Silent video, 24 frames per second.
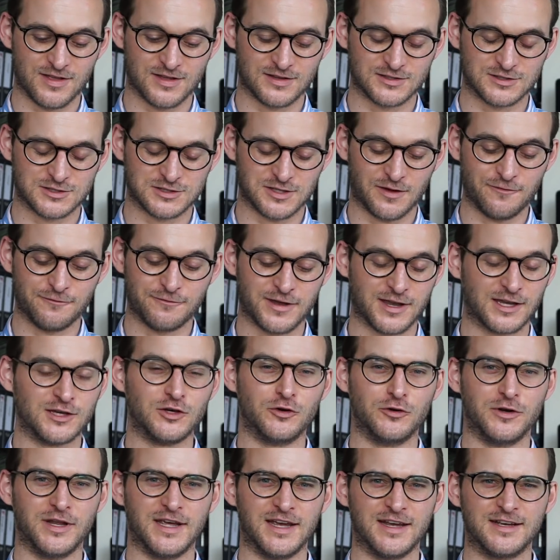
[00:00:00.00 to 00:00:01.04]
something
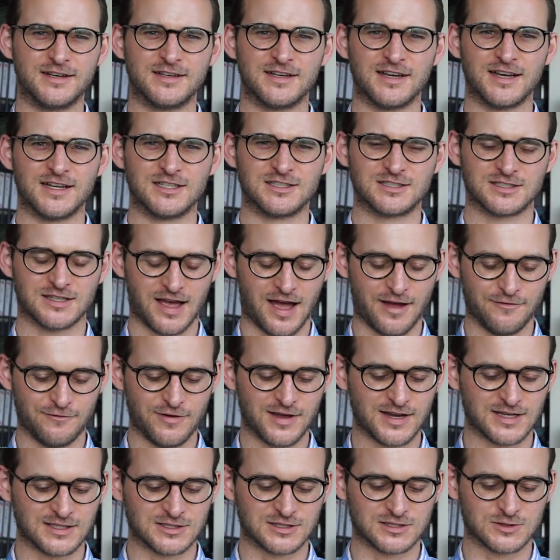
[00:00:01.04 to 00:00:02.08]
unique. I
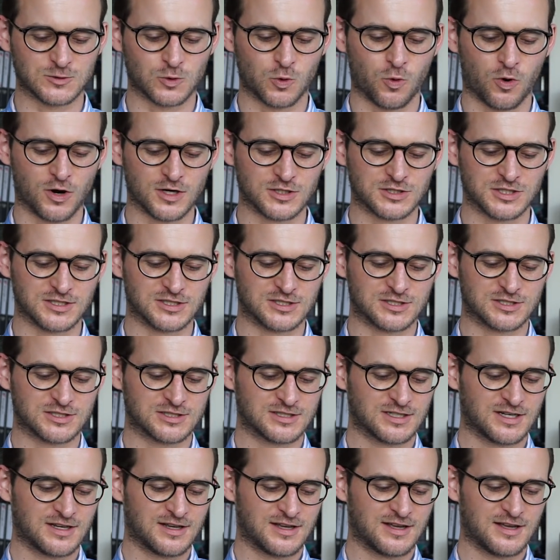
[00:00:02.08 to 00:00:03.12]
think it's gorgeous.
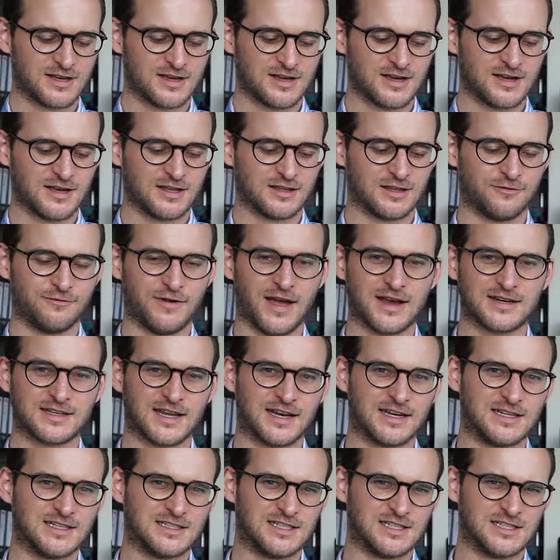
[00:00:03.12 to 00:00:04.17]
The fact
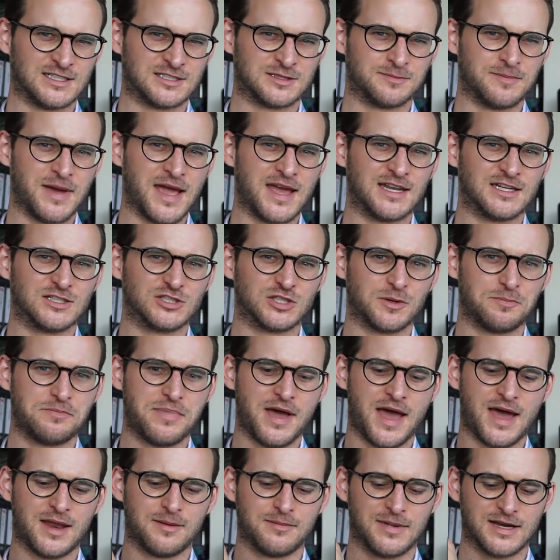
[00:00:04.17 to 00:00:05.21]
that it is made in
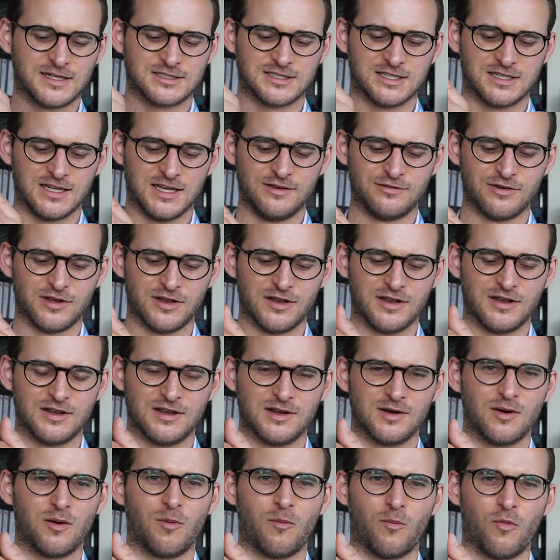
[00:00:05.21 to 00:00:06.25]
Japan makes it even
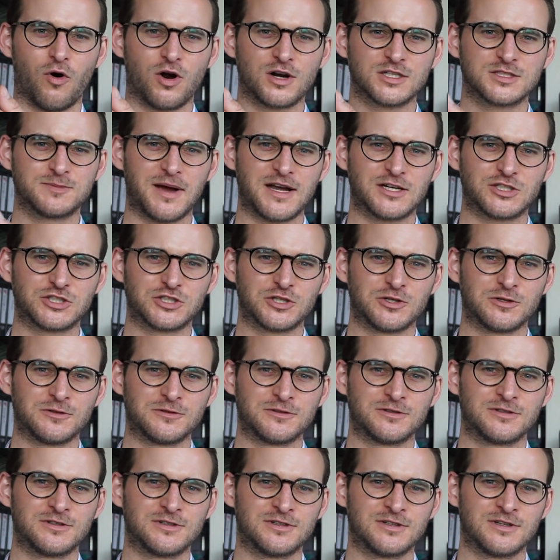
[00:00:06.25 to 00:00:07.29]
more special.
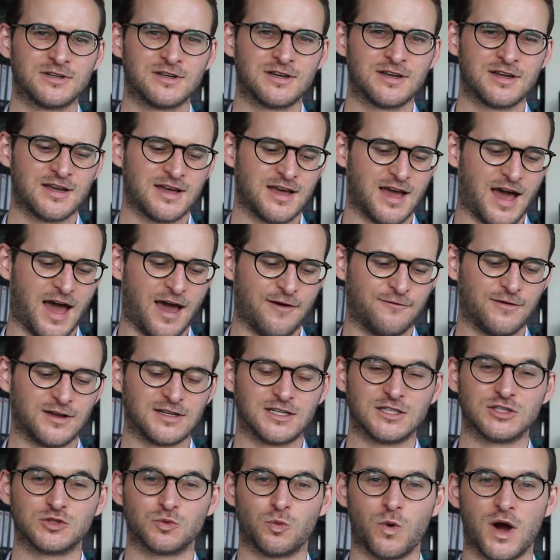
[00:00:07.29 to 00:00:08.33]
I think
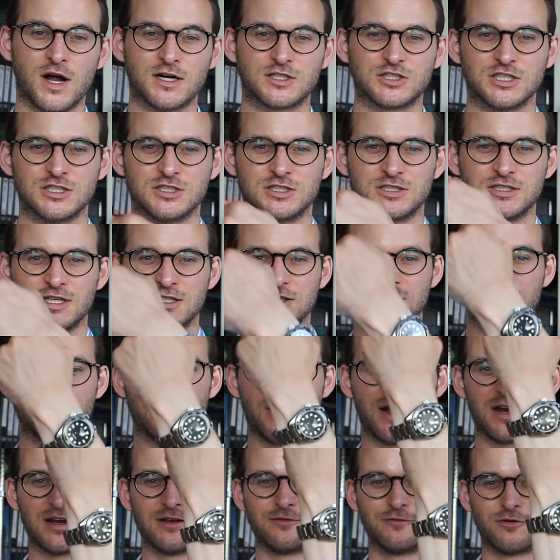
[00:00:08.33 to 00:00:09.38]
this watch is
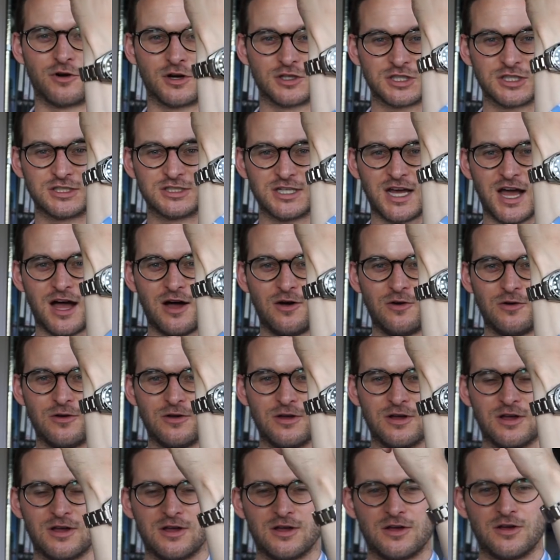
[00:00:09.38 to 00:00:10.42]
very versatile
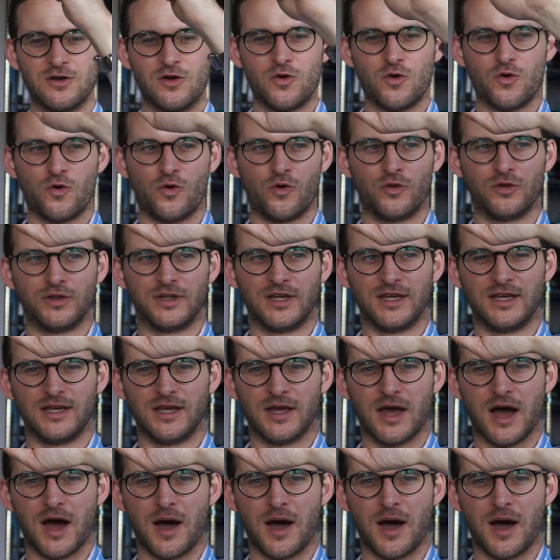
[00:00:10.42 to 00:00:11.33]
on the